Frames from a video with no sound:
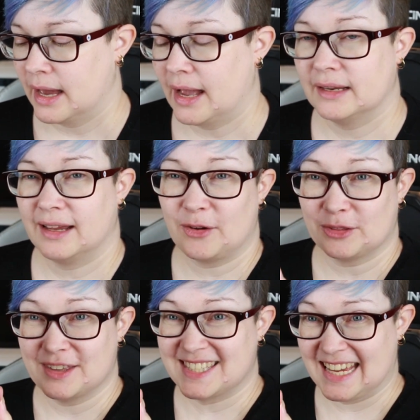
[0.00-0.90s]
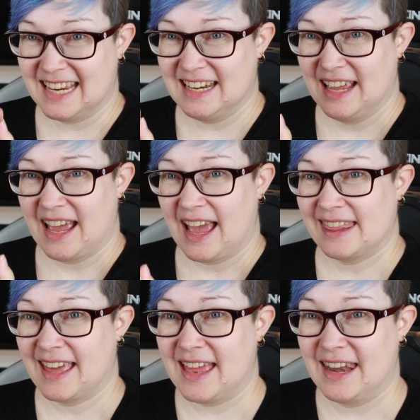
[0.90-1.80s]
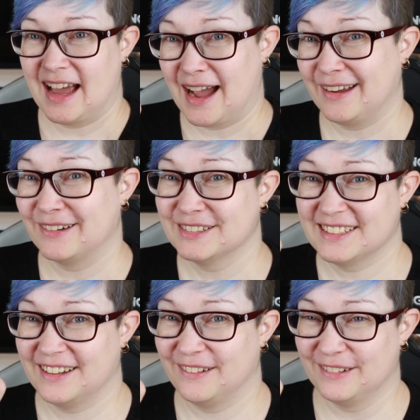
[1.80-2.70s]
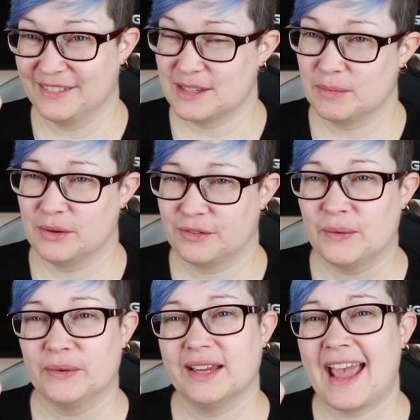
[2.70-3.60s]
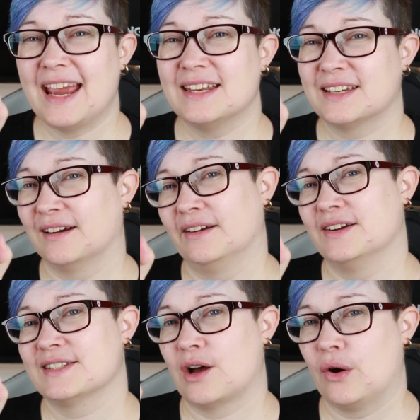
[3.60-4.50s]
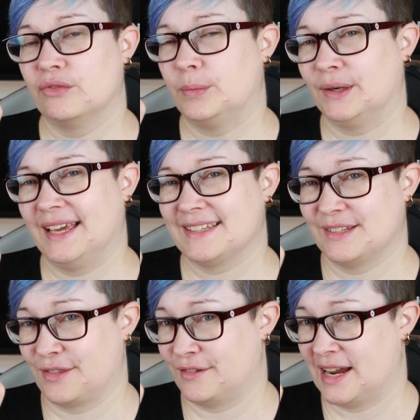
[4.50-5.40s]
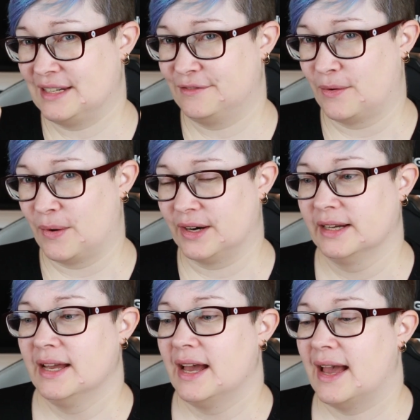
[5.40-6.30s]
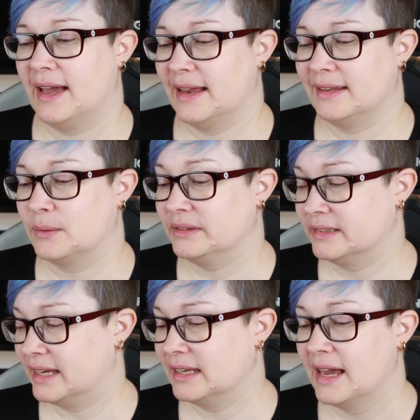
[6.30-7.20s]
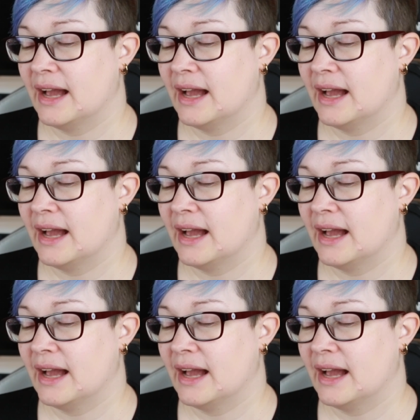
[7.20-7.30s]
and I got the tin, and then I got all of this beautiful 8 colors of polyester thread for any quilting,